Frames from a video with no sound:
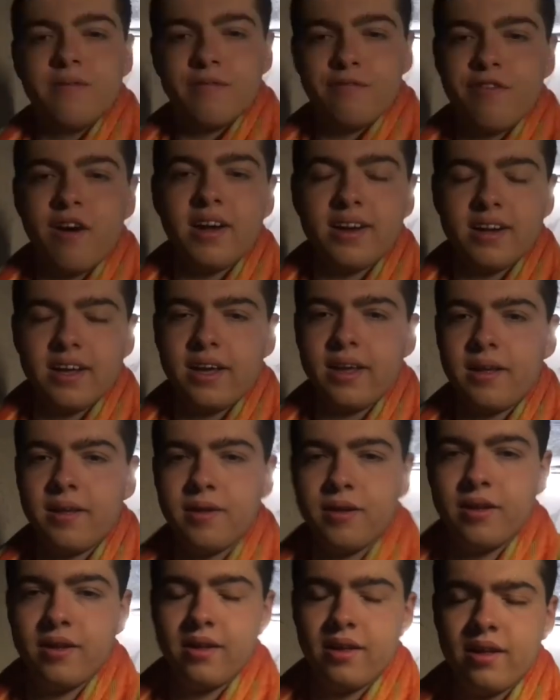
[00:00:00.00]
Funny,
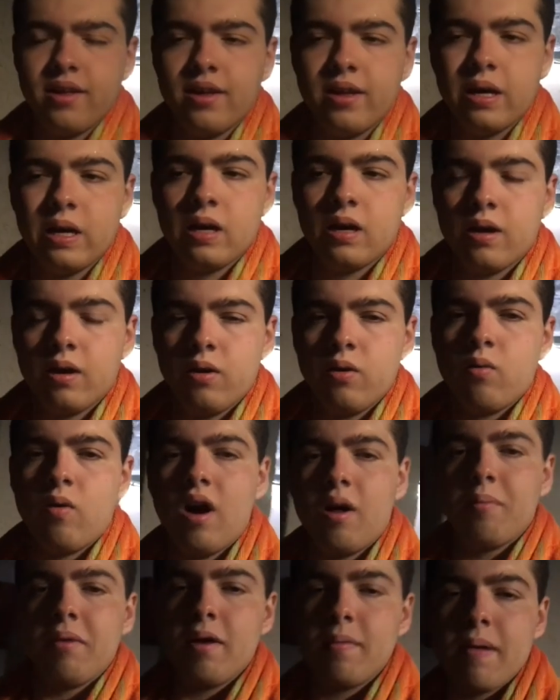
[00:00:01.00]
while
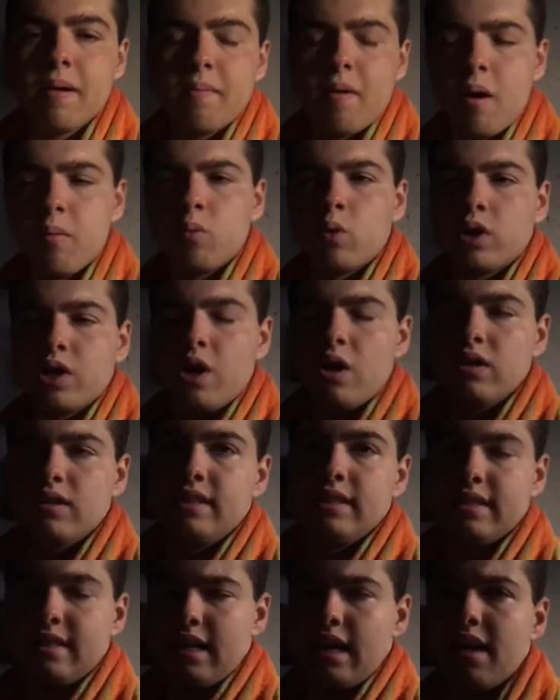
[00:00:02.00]
me and my mom were gone to
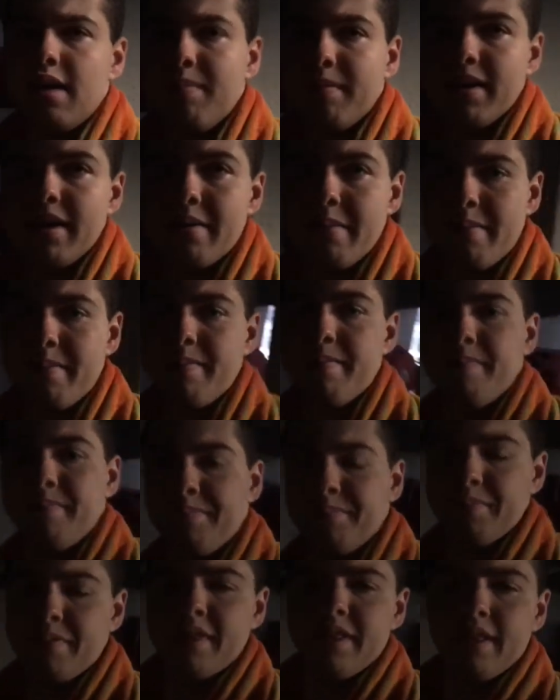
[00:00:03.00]
Sanimie,
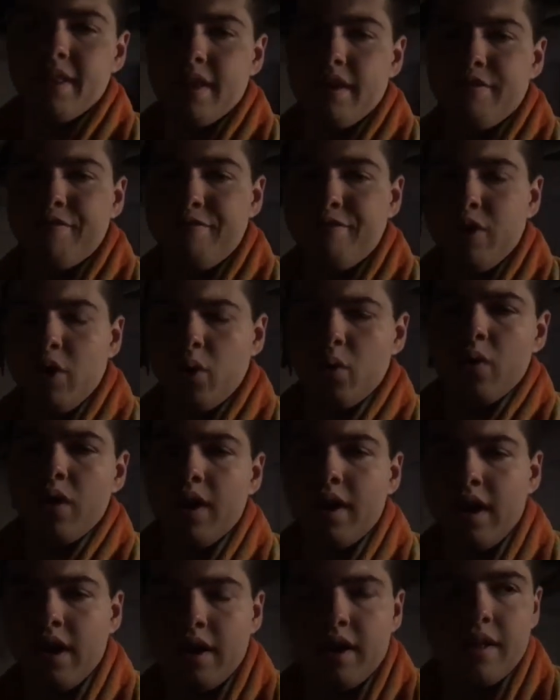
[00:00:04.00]
a few
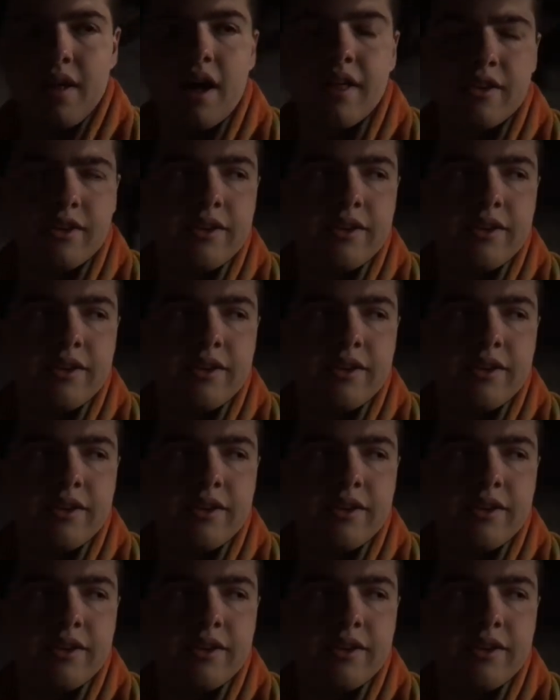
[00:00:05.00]
other